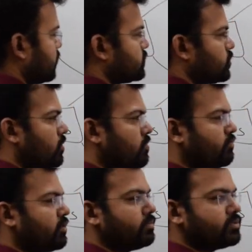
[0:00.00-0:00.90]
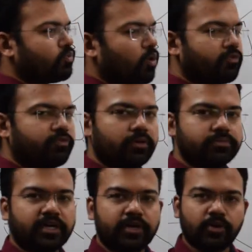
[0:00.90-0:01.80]
So firms, what
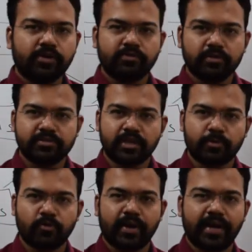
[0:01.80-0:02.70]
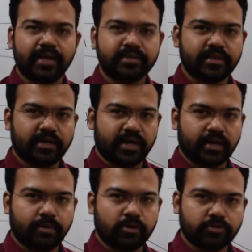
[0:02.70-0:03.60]
firms are doing? Firms are providing certain
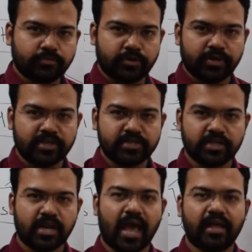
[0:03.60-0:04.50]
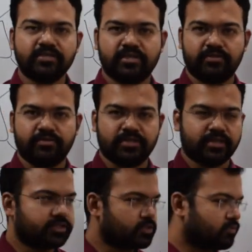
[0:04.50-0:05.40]
amount of production and
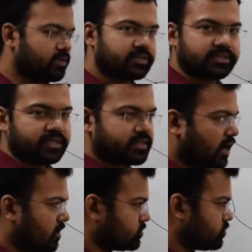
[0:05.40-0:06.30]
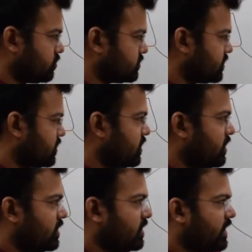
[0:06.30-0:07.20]
services towards these households.
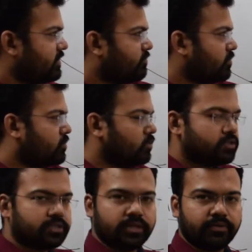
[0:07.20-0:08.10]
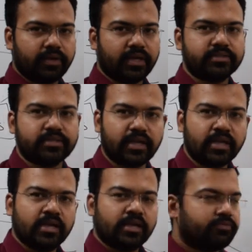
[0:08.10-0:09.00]
Like for goods, we can
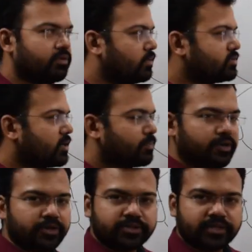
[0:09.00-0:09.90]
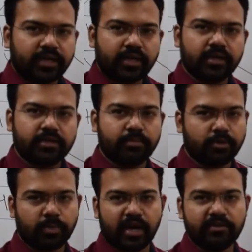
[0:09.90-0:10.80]
say firms are producing the
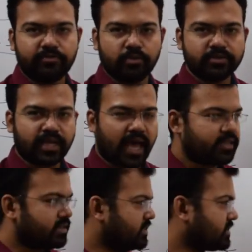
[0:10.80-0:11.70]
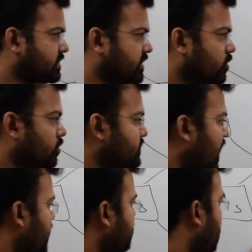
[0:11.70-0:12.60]
mobile phones, and these are the goods,
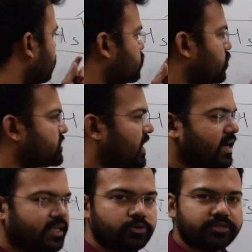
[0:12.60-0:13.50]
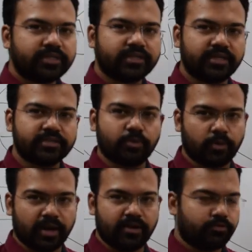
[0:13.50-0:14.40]
and households are using these
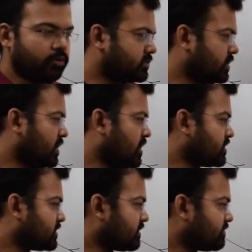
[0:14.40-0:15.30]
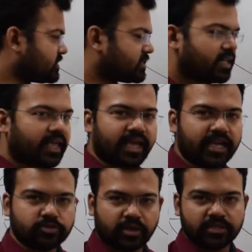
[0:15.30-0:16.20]
mobile phones. Services like
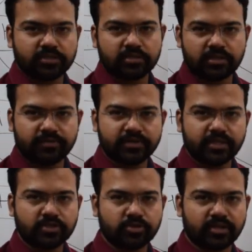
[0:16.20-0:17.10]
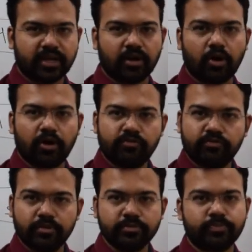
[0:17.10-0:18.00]
education services, so there are a lot of
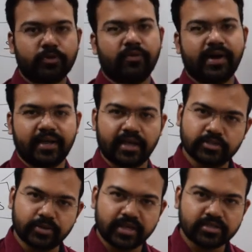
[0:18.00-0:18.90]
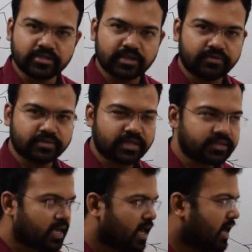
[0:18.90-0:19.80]
firms providing education
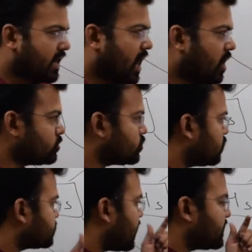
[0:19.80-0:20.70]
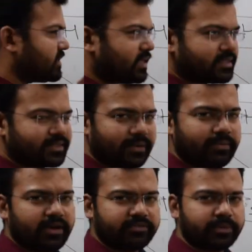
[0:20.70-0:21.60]
services, and households are the
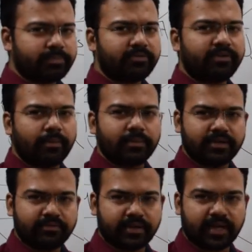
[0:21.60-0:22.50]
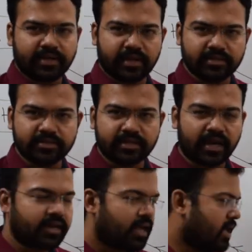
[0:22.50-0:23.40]
simple family, we can
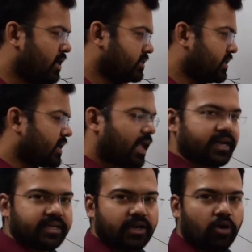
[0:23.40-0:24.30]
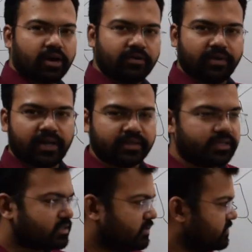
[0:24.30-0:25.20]
understand, they are getting or availing
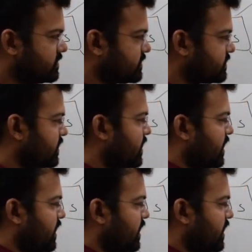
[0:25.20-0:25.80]
the services.